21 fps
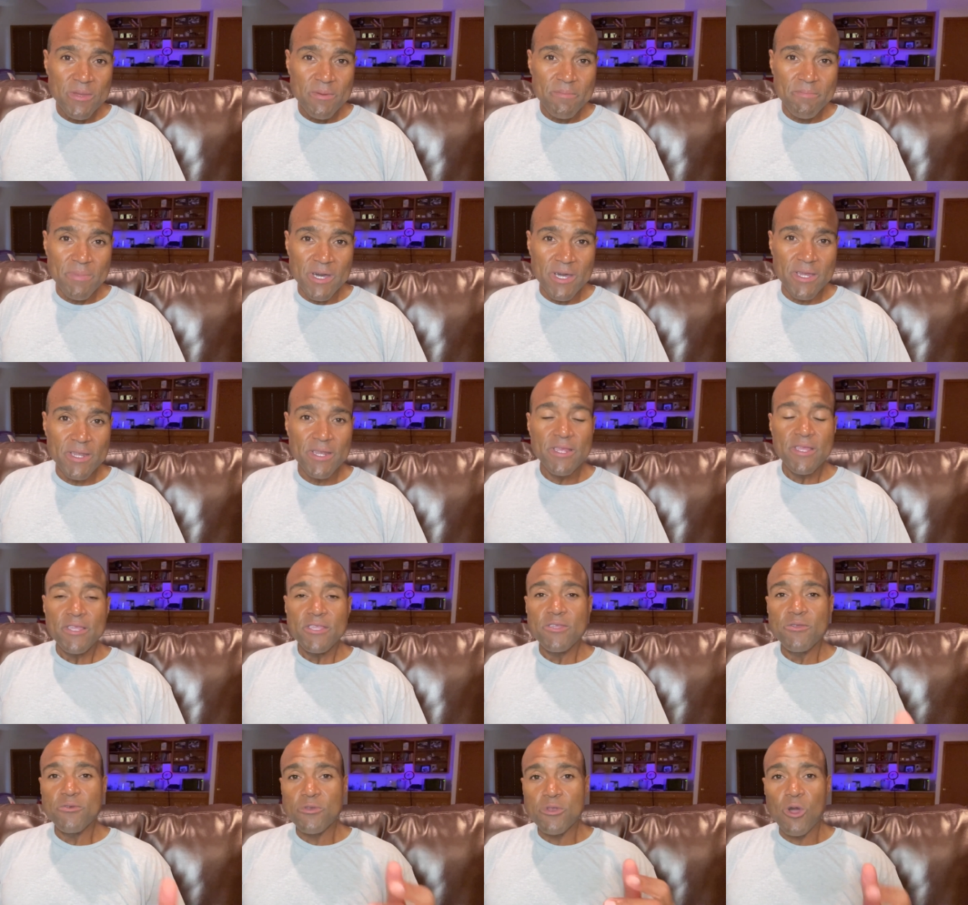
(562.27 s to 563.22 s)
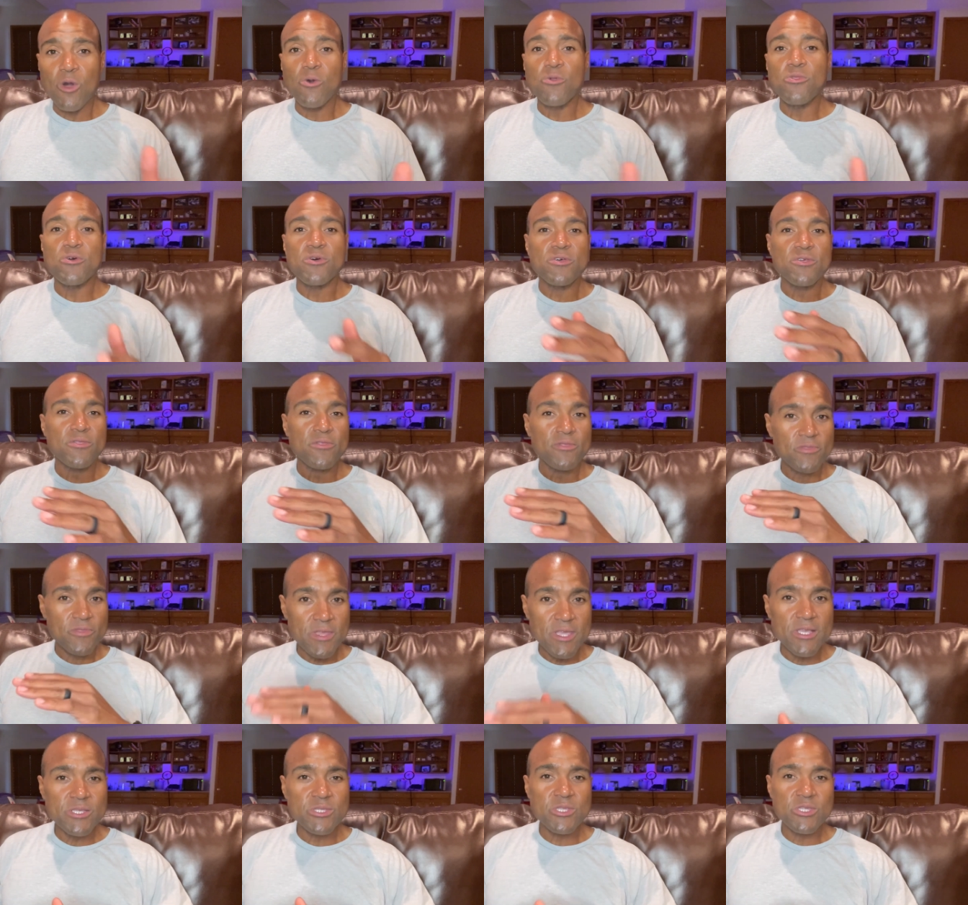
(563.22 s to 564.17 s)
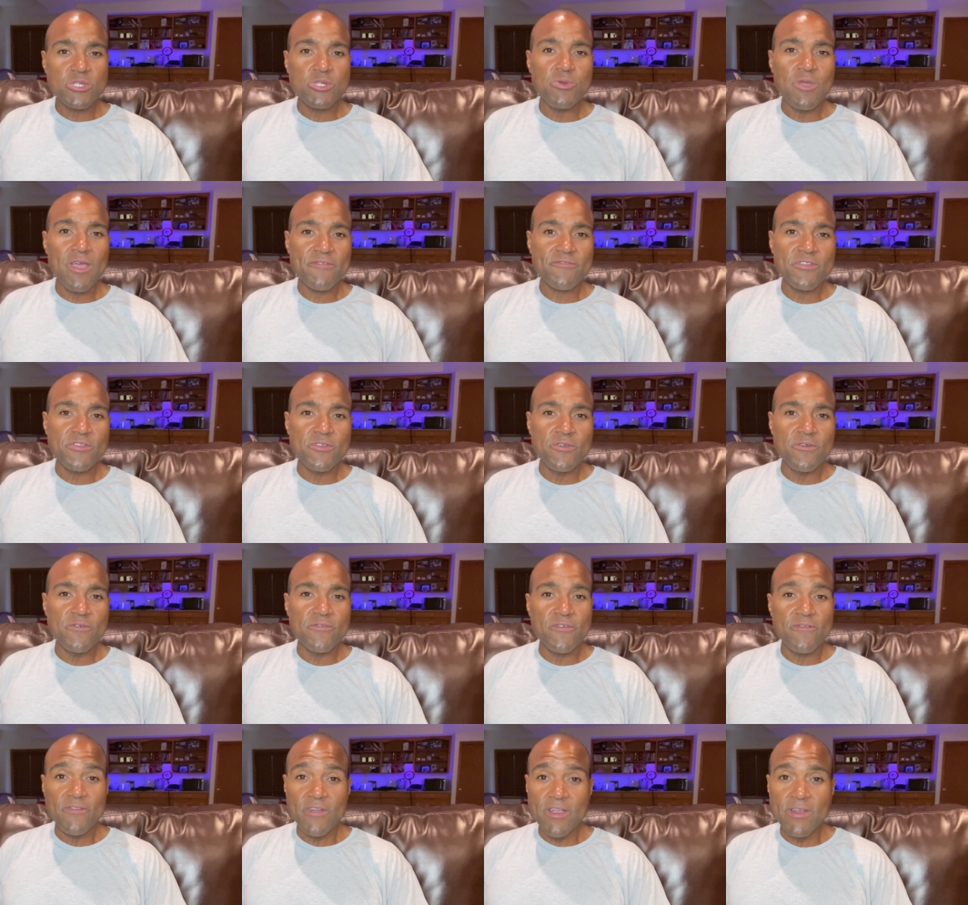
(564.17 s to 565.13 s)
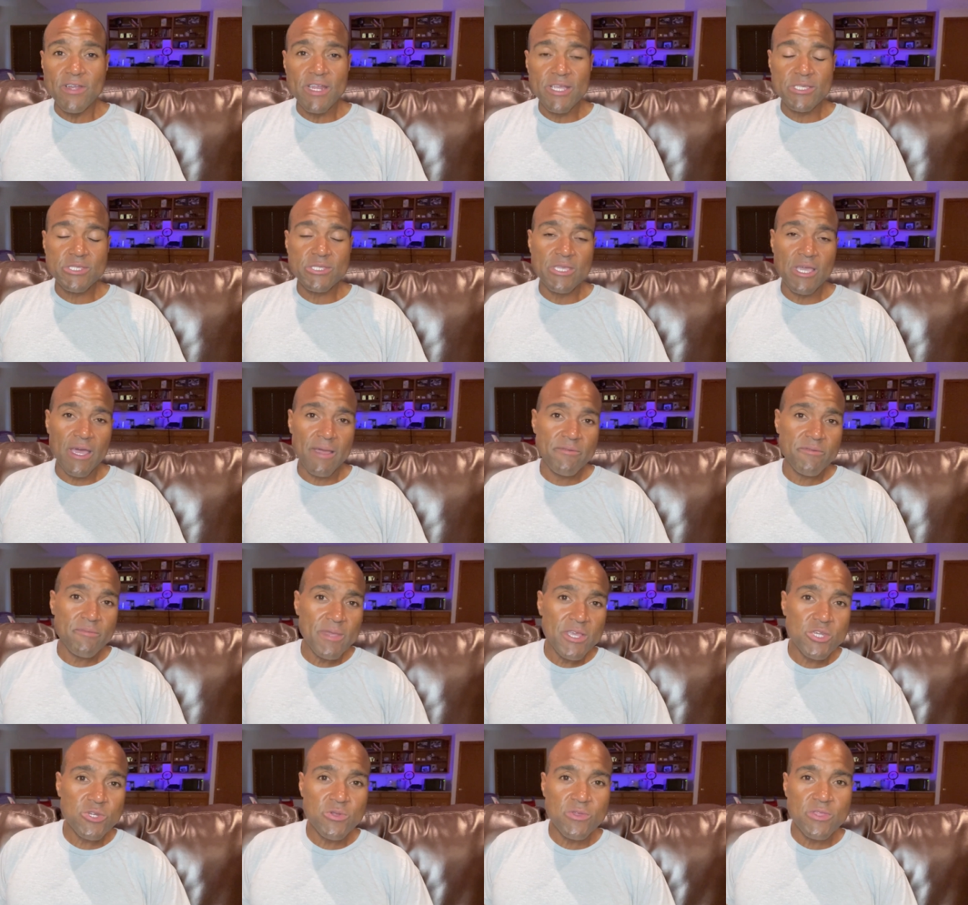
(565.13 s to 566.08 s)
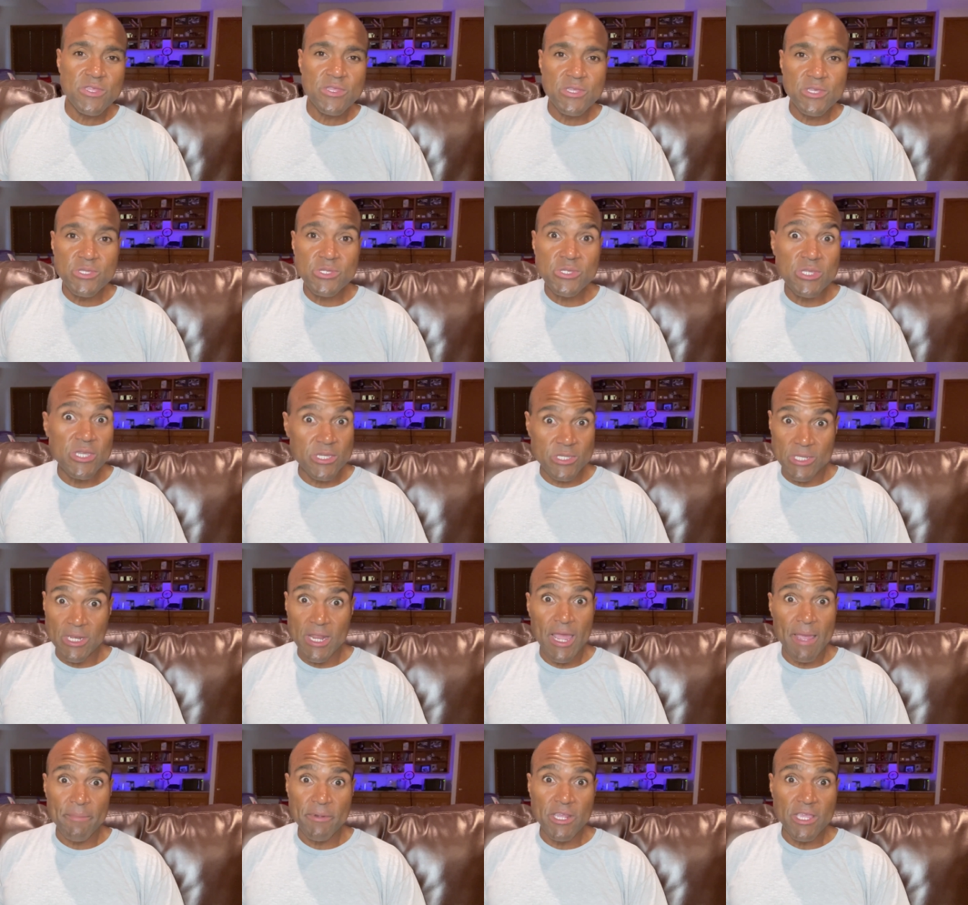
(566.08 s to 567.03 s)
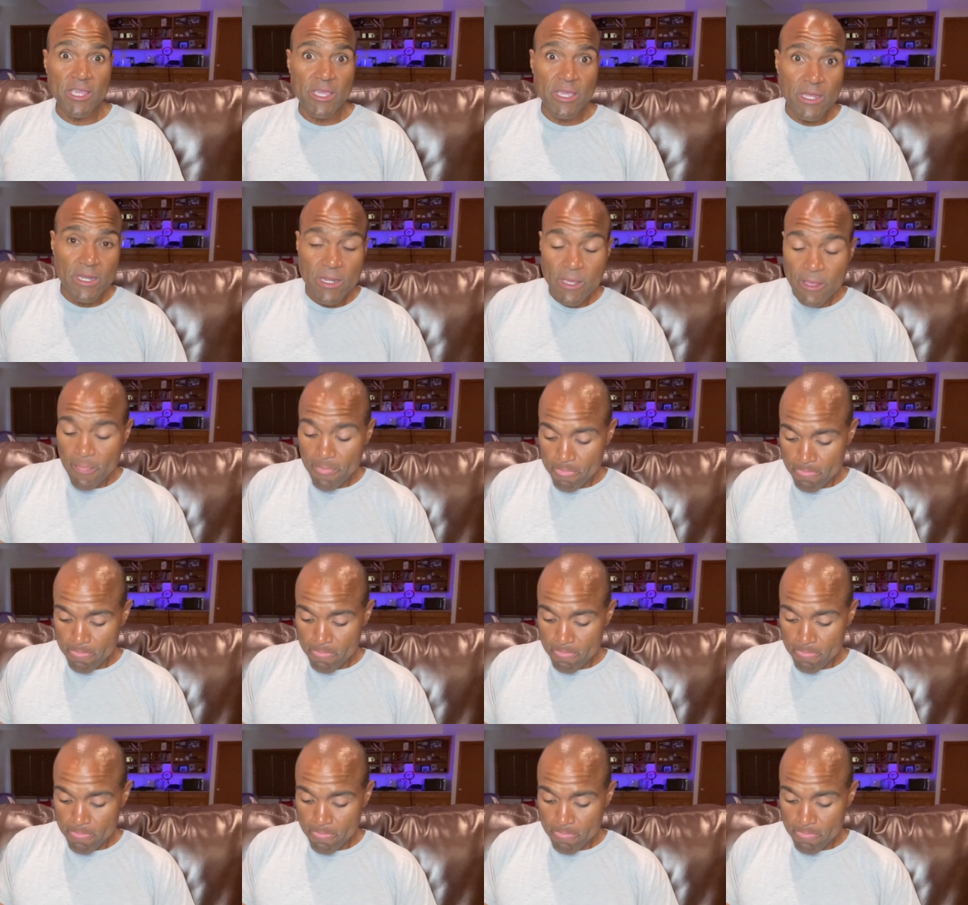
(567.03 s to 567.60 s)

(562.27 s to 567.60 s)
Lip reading: But you know the things that you have to do the very next time to make sure that this doesn't happen again.